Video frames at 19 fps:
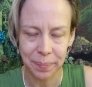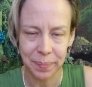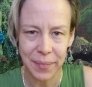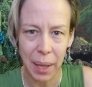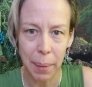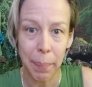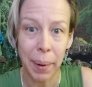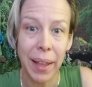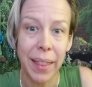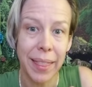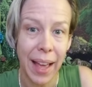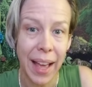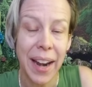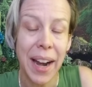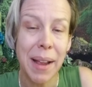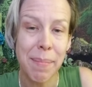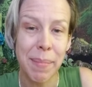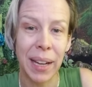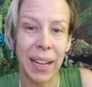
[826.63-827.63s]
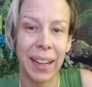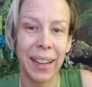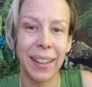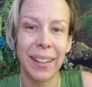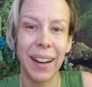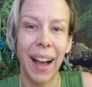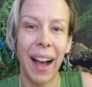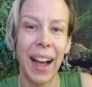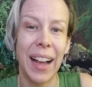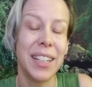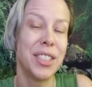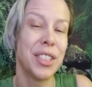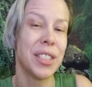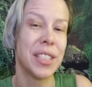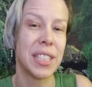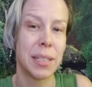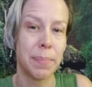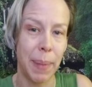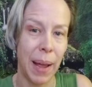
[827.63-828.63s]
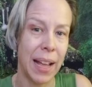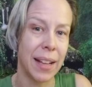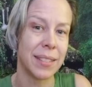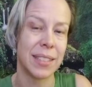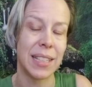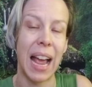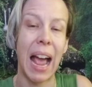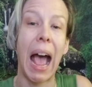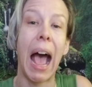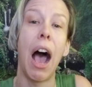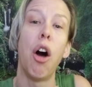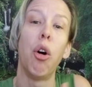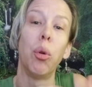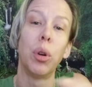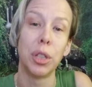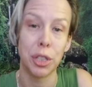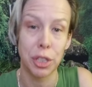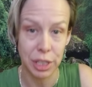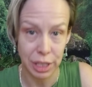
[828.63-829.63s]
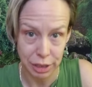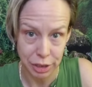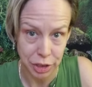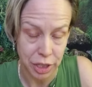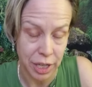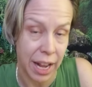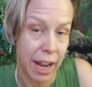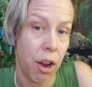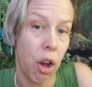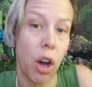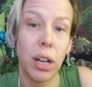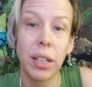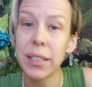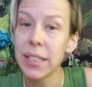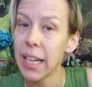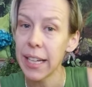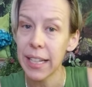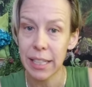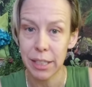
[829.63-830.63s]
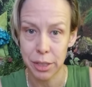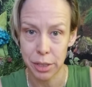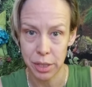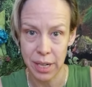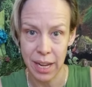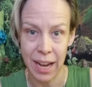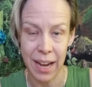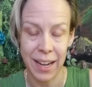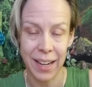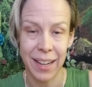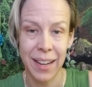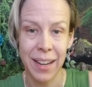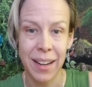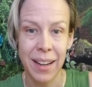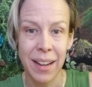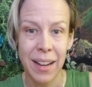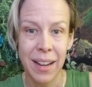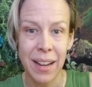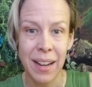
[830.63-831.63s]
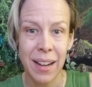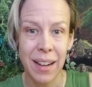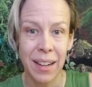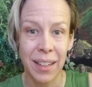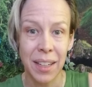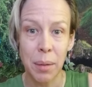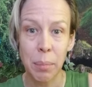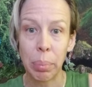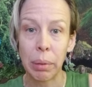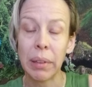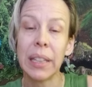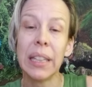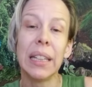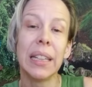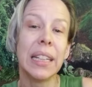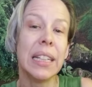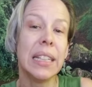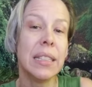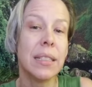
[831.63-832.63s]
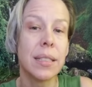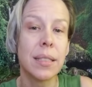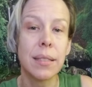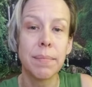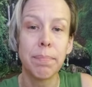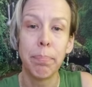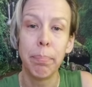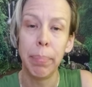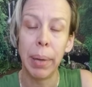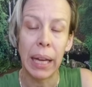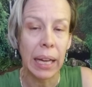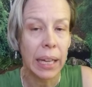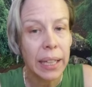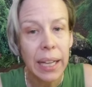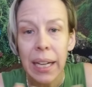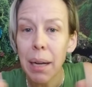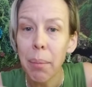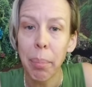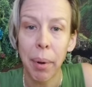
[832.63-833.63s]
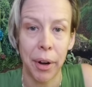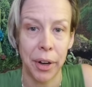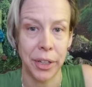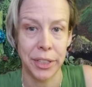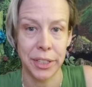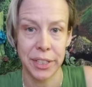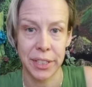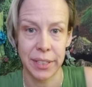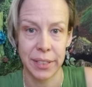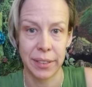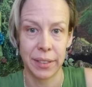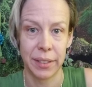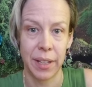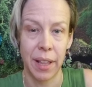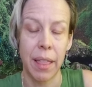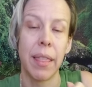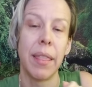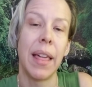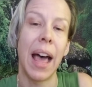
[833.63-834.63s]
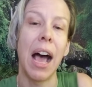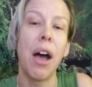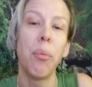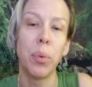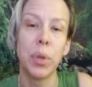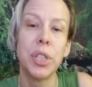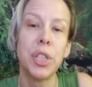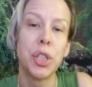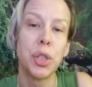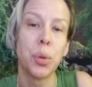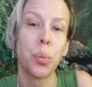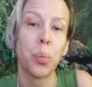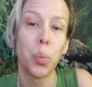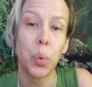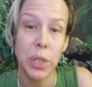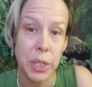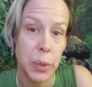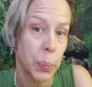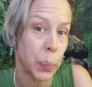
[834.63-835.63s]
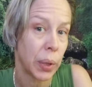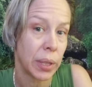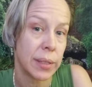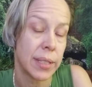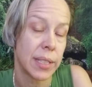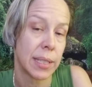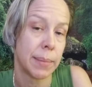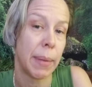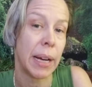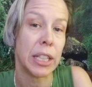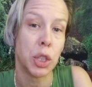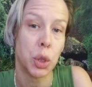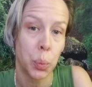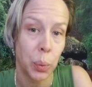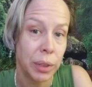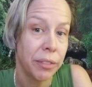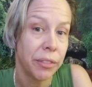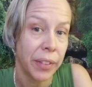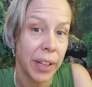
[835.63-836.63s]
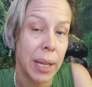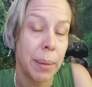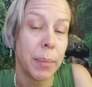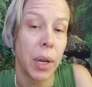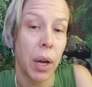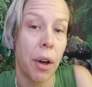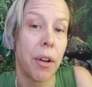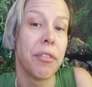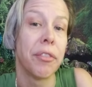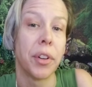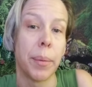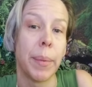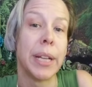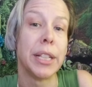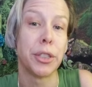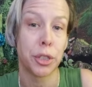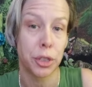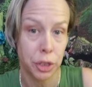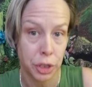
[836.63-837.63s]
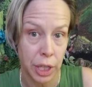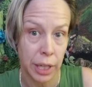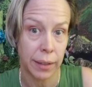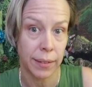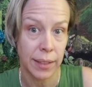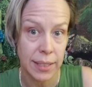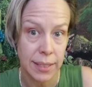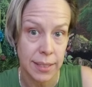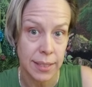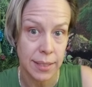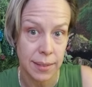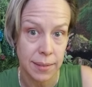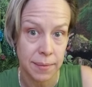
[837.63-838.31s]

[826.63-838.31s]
And by that I mean I just spent hours yesterday, all day yesterday, completely picking apart that which was once my twin flame confirmation checklist.